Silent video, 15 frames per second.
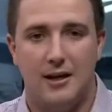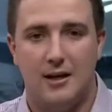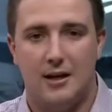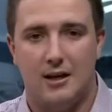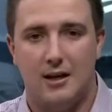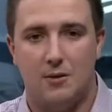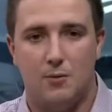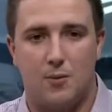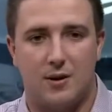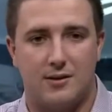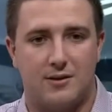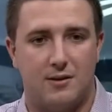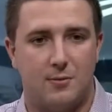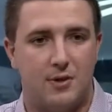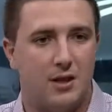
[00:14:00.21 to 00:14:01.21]
he wants
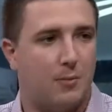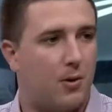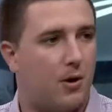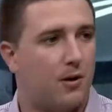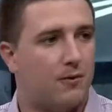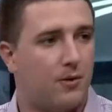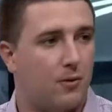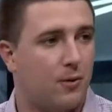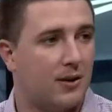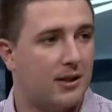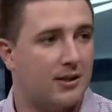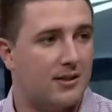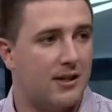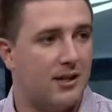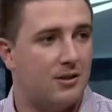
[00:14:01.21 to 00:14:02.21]
to be a part of an
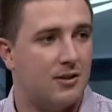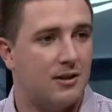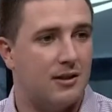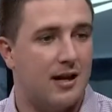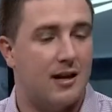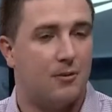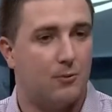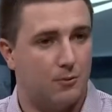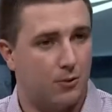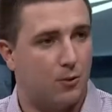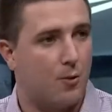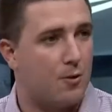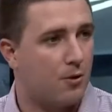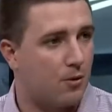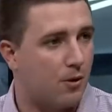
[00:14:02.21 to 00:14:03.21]
organization that,
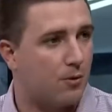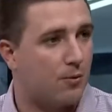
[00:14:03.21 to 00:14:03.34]
quote unquote,